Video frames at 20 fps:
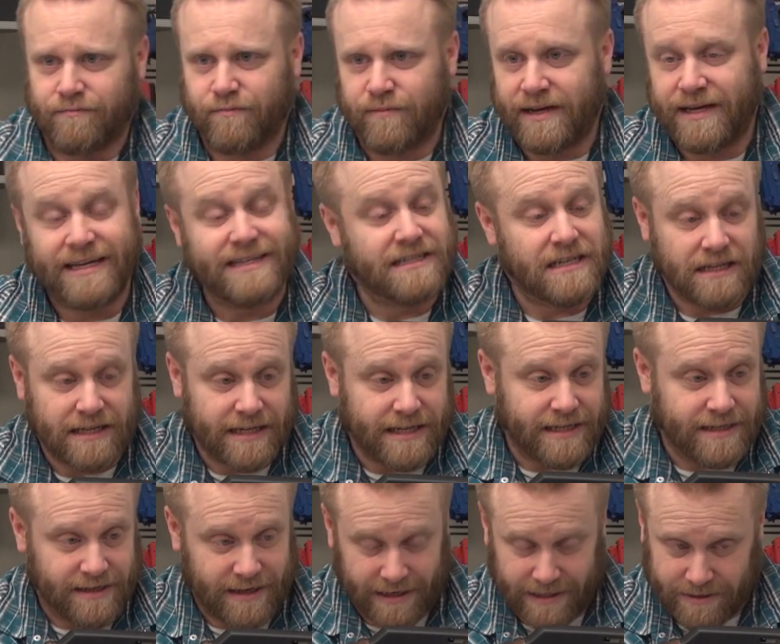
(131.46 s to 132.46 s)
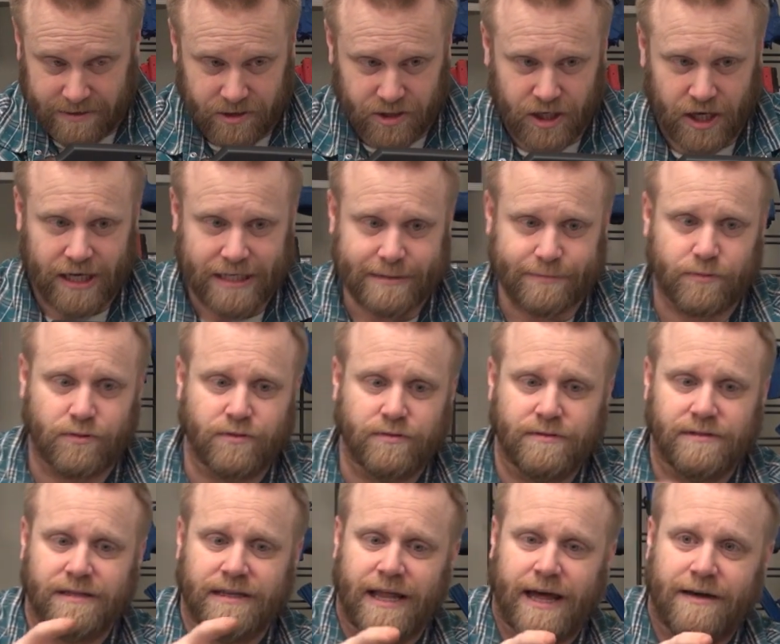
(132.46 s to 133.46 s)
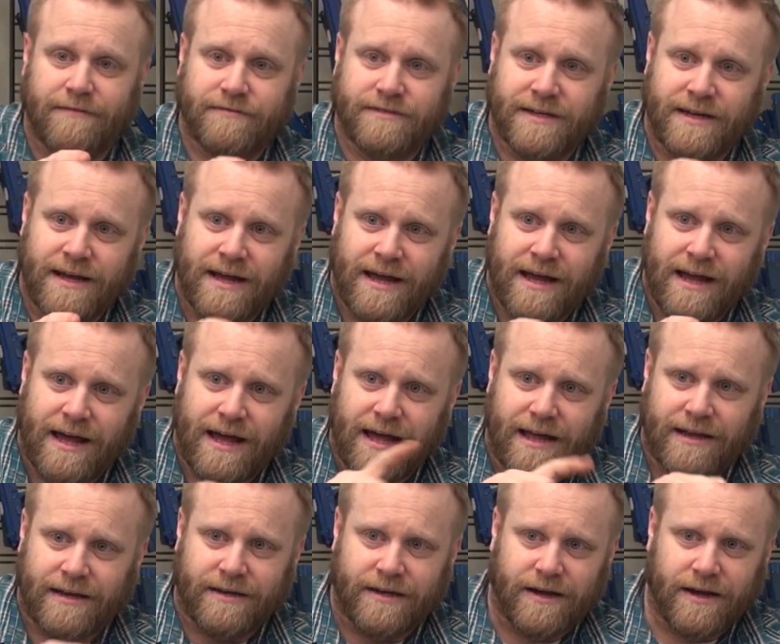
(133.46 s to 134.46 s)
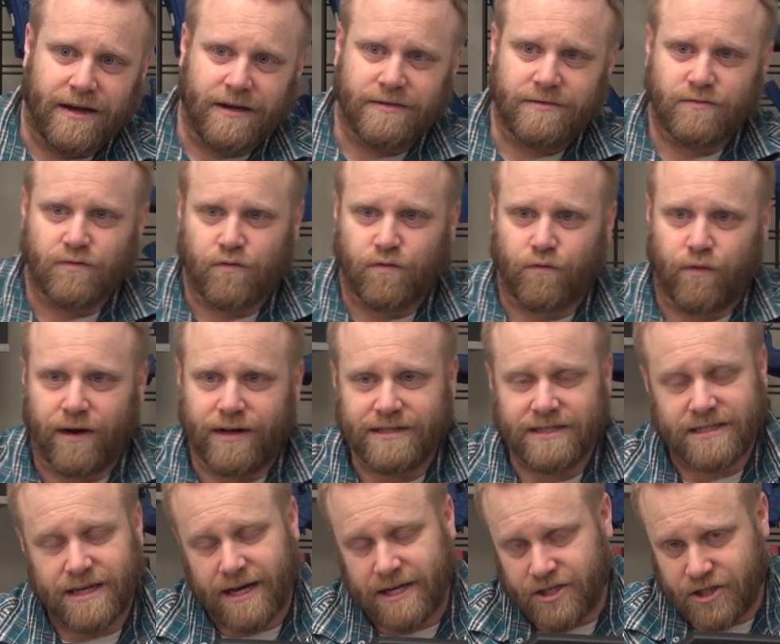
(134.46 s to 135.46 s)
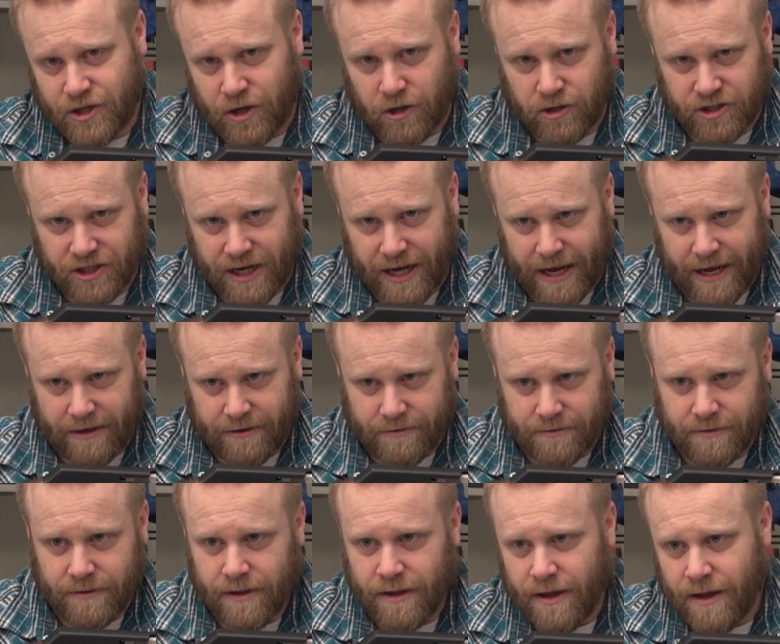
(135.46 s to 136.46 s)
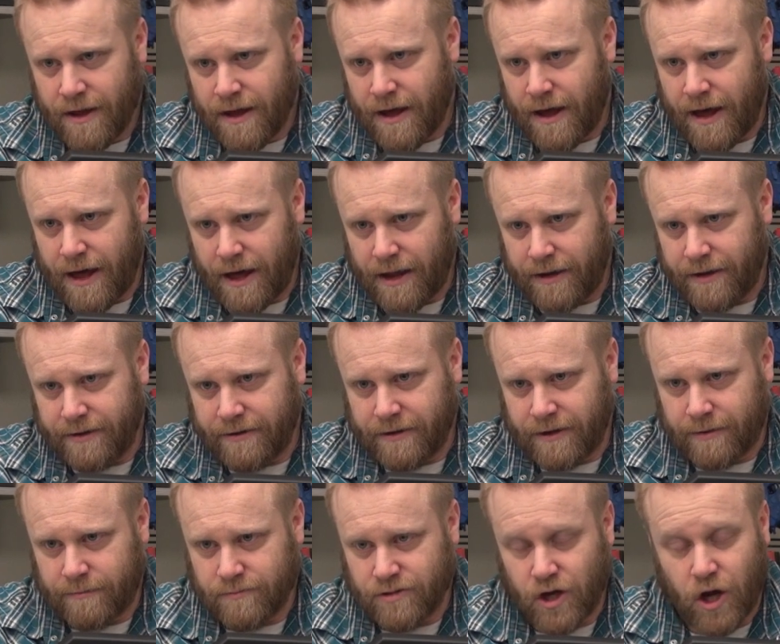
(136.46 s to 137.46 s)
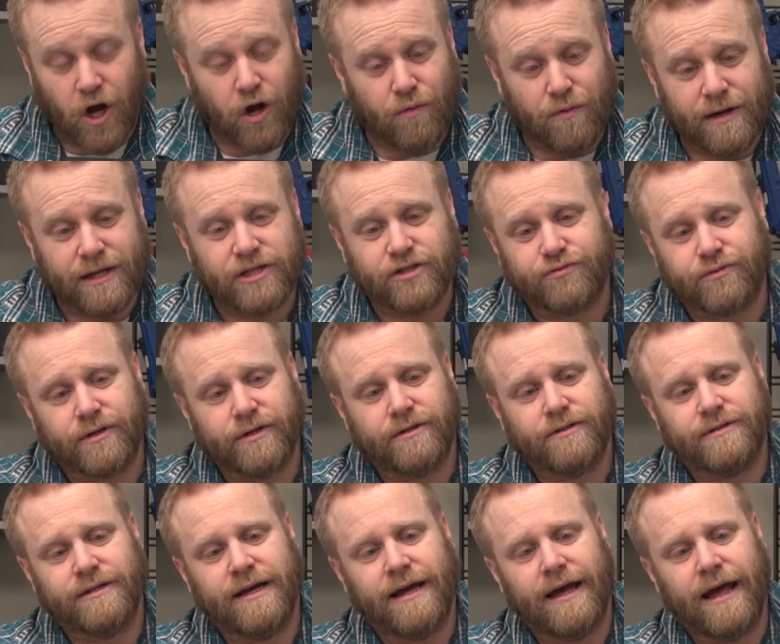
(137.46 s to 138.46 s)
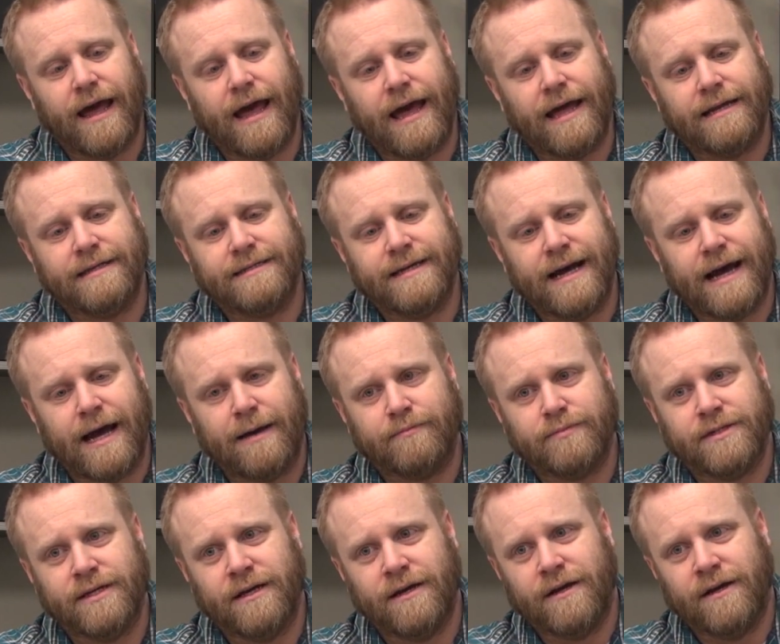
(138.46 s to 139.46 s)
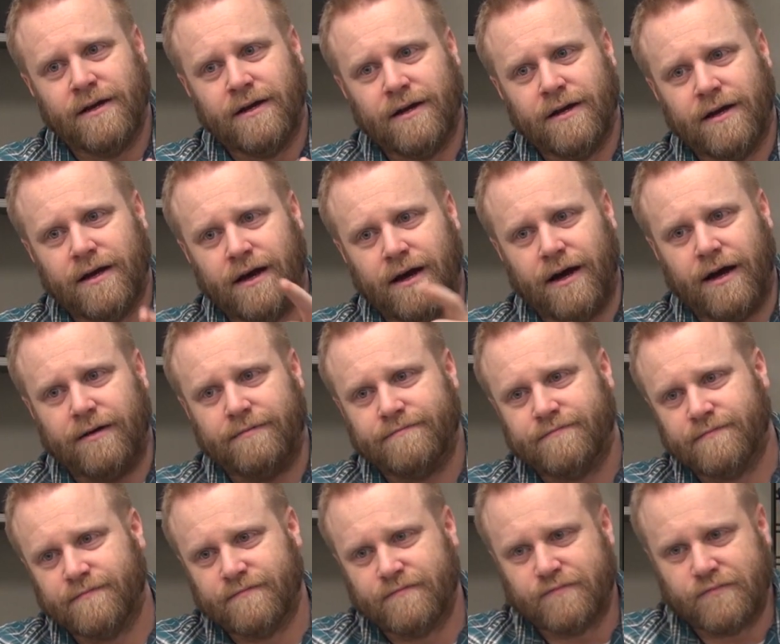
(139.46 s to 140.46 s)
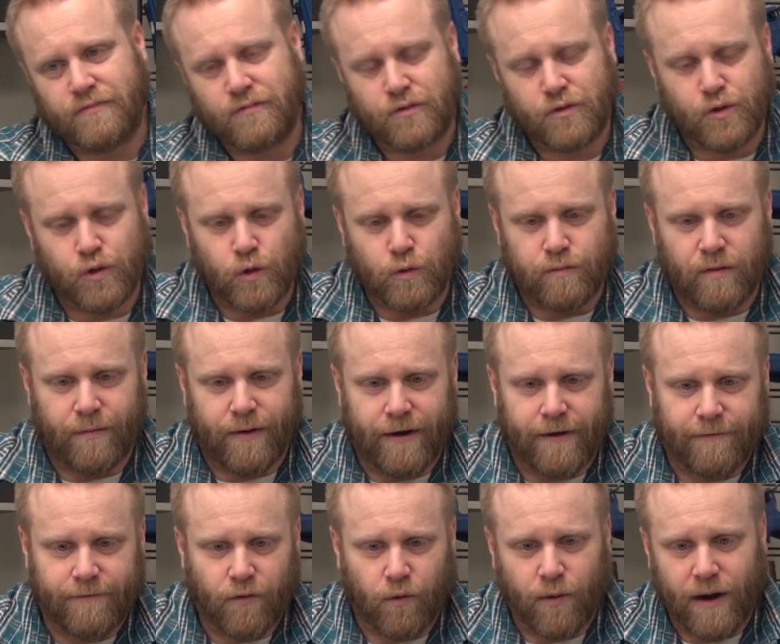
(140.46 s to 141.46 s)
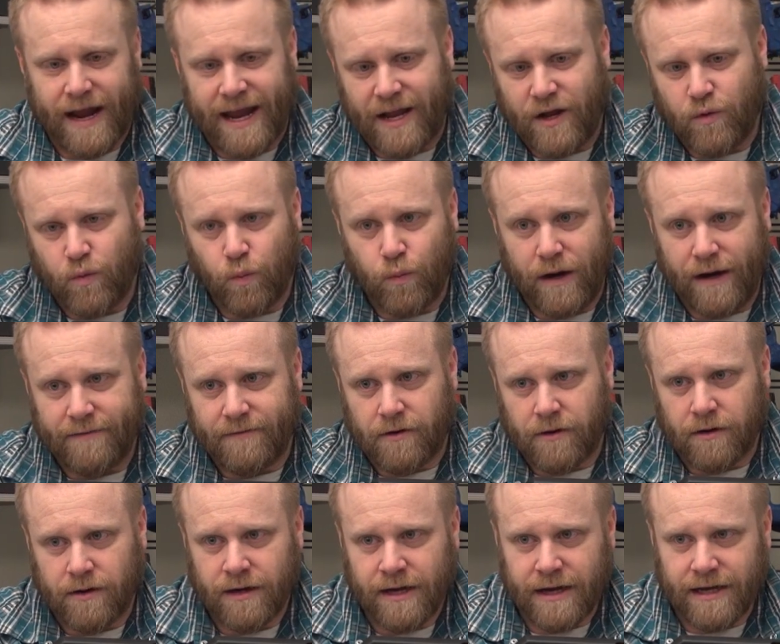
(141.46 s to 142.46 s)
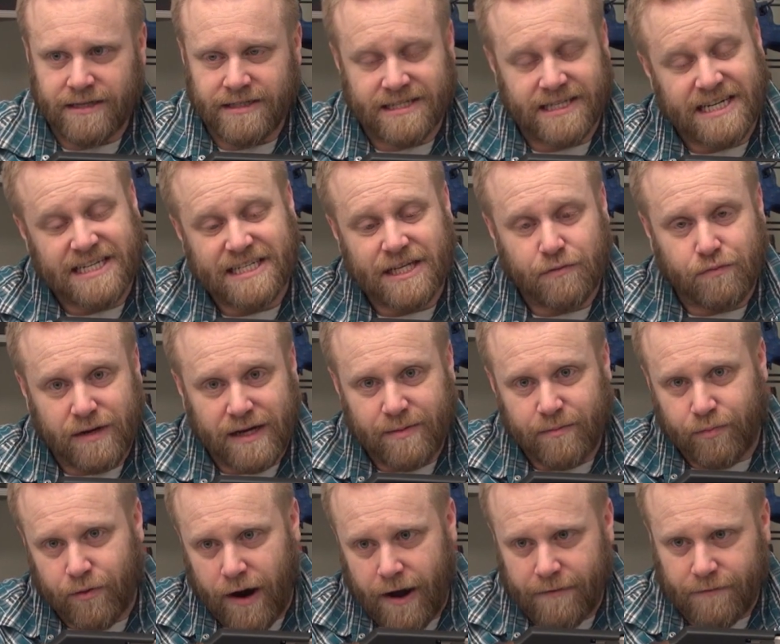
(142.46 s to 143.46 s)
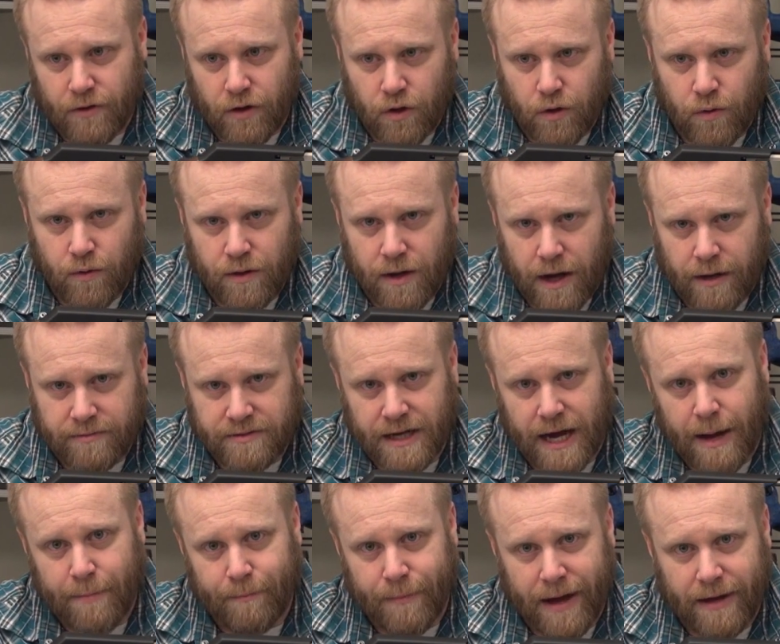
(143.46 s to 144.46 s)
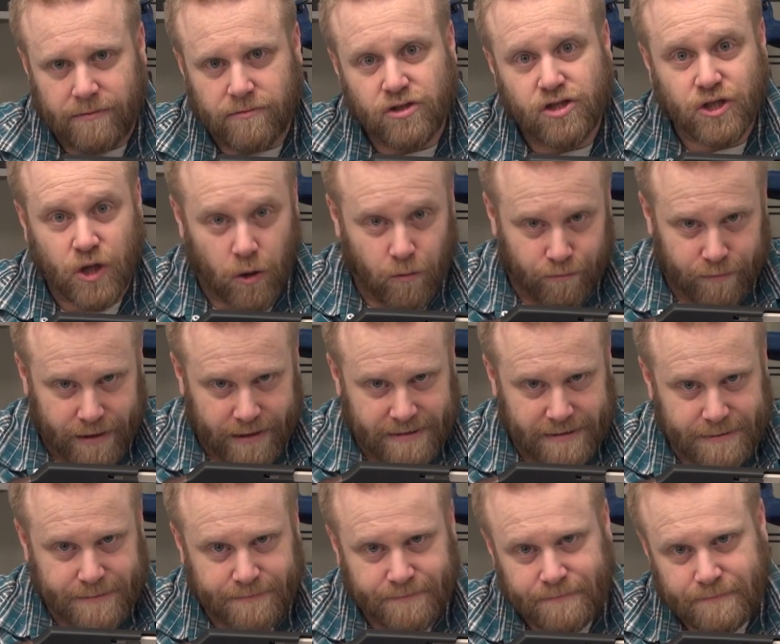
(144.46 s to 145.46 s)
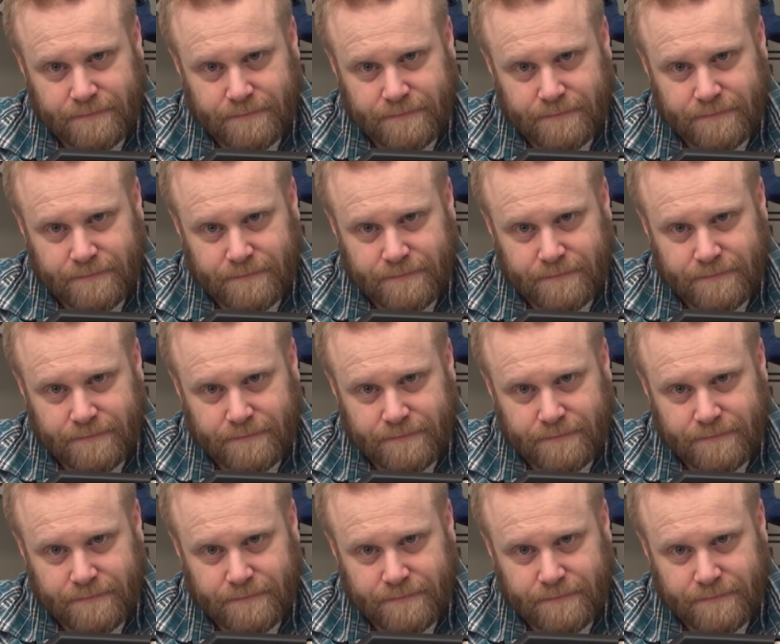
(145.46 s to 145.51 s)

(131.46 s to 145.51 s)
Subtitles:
easily interchangeable left and right side charging handle, and it comes already drilled and tapped to prepare for a Weaver 63 Bravo top mount scope base.